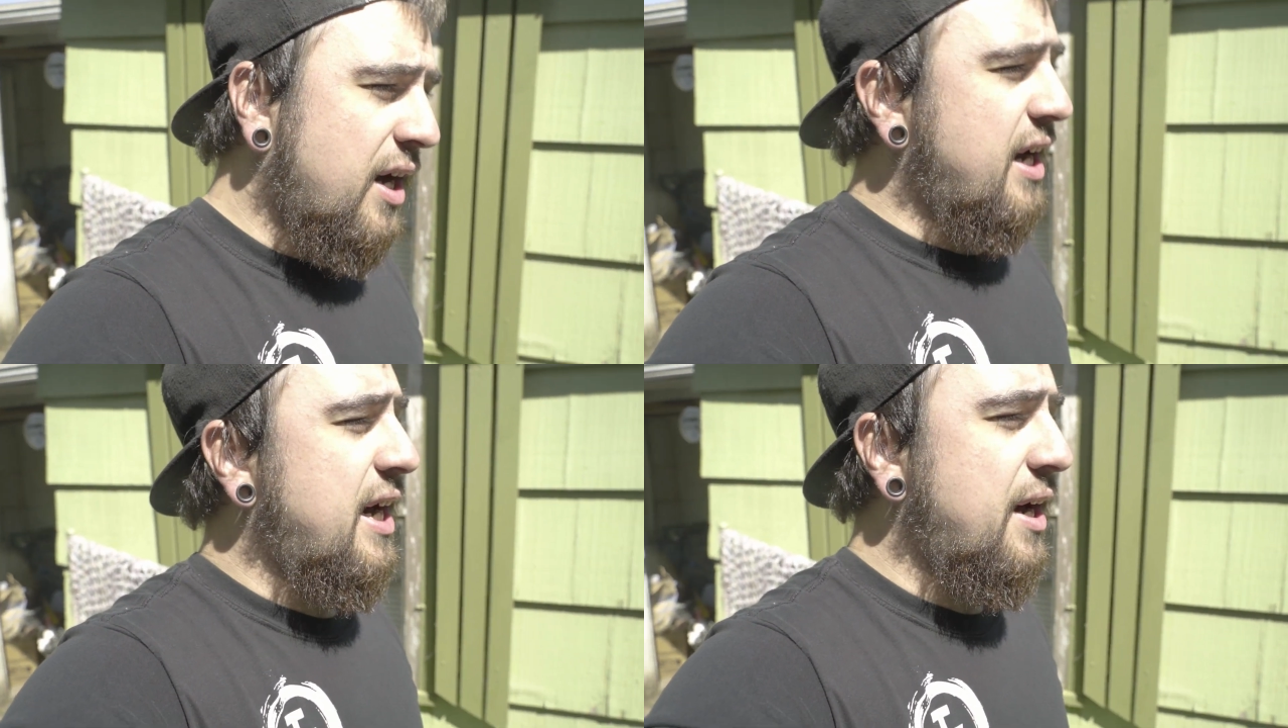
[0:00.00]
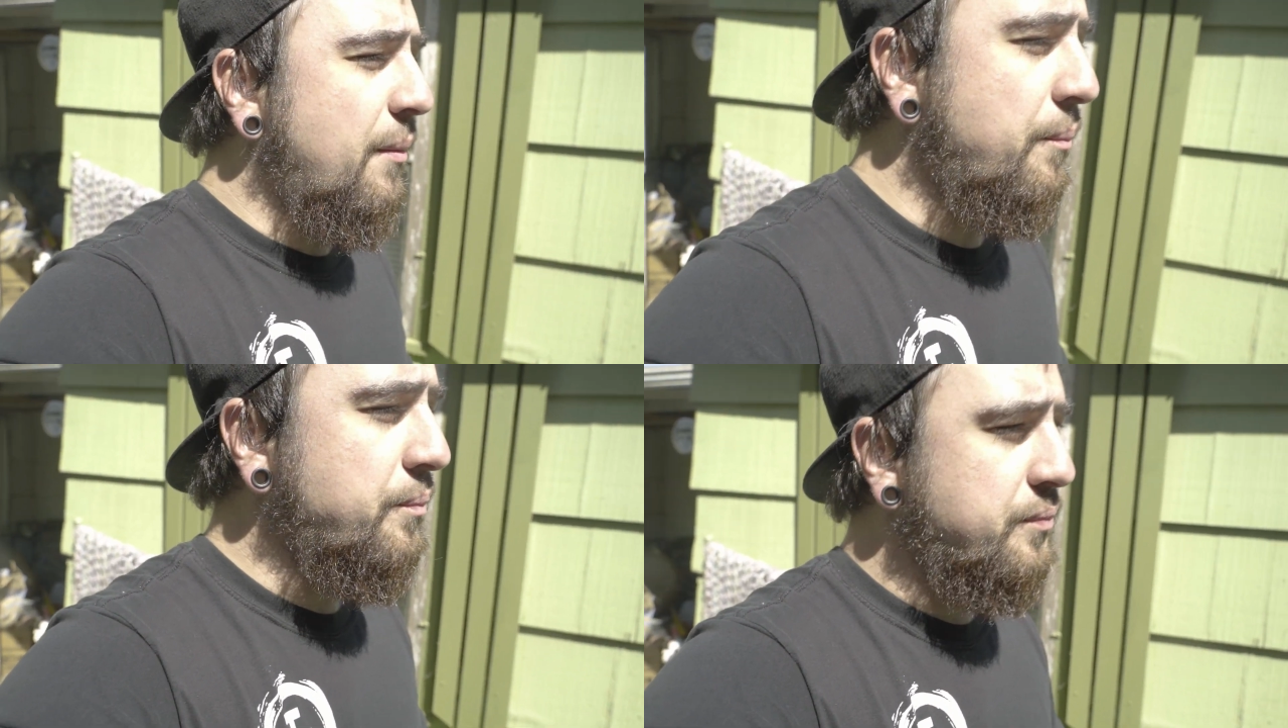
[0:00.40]

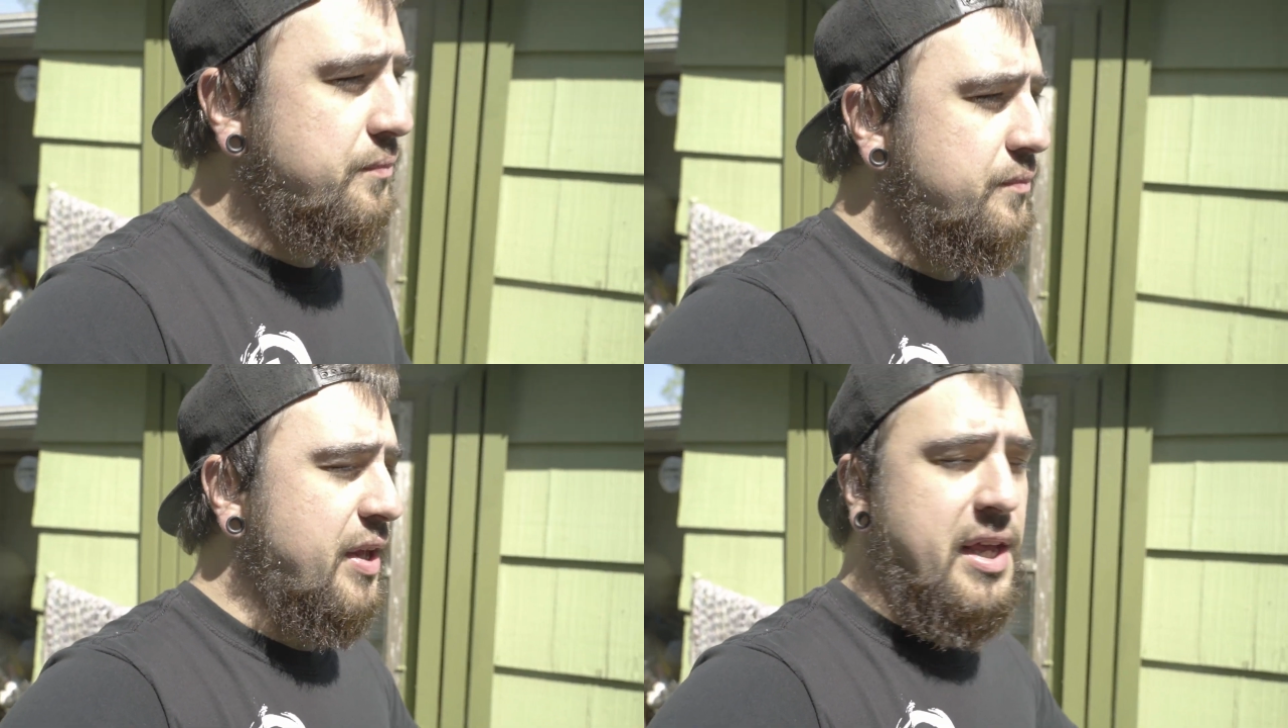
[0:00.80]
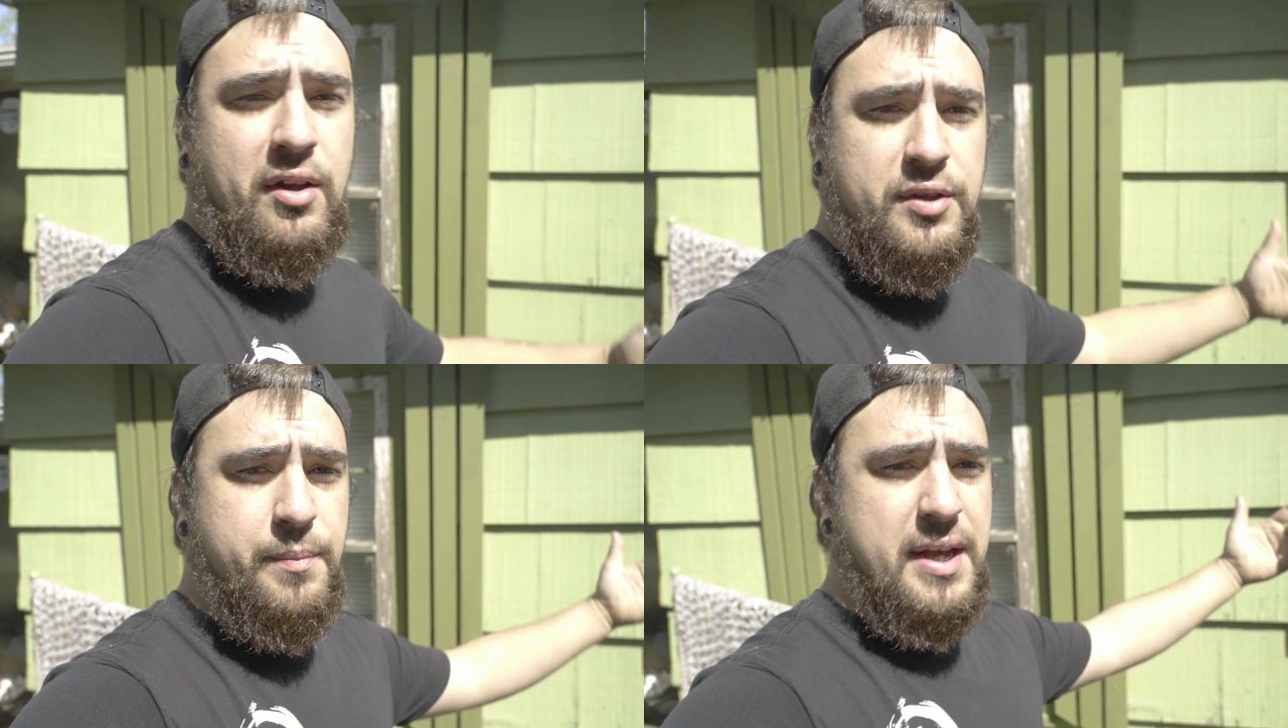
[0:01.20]
It
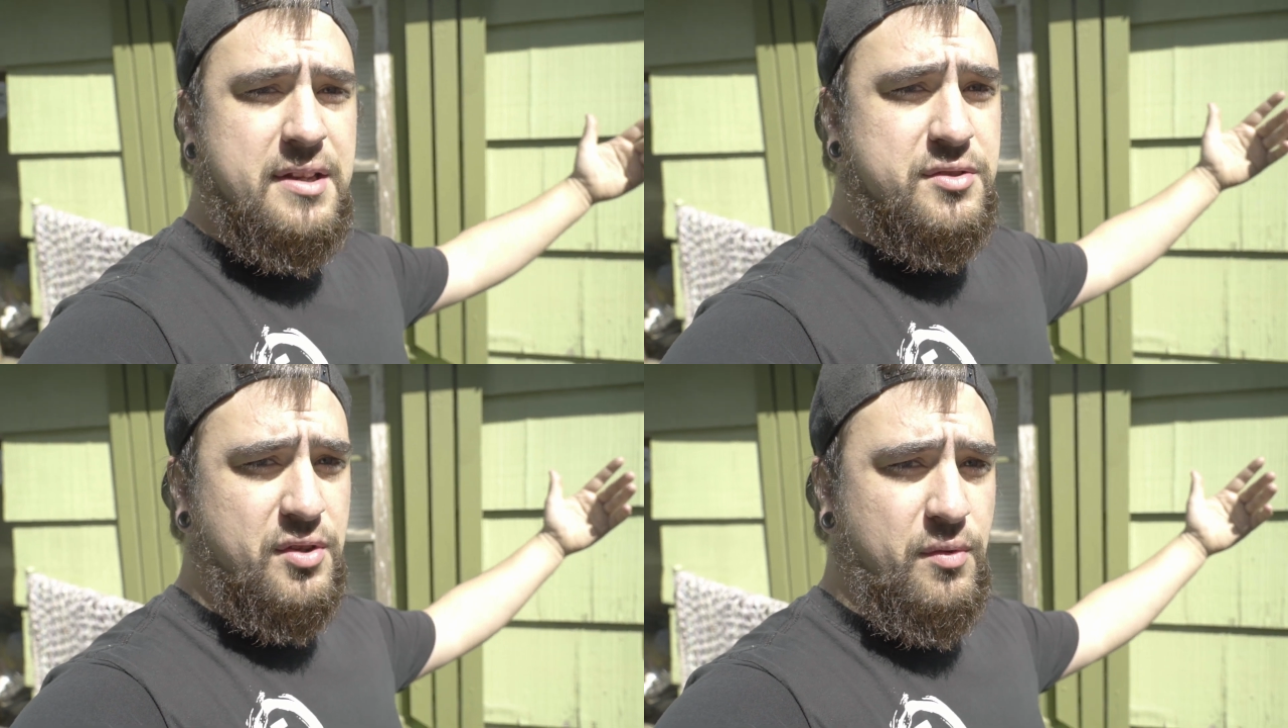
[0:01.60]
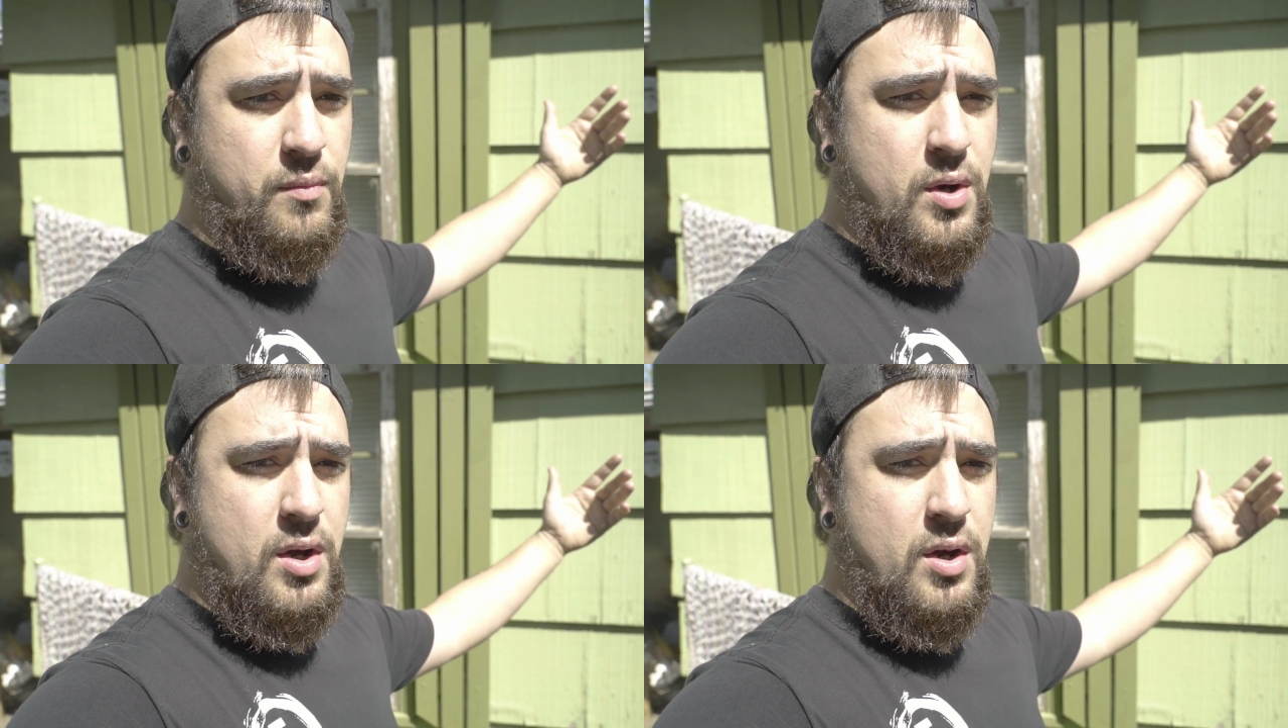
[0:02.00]
all depends on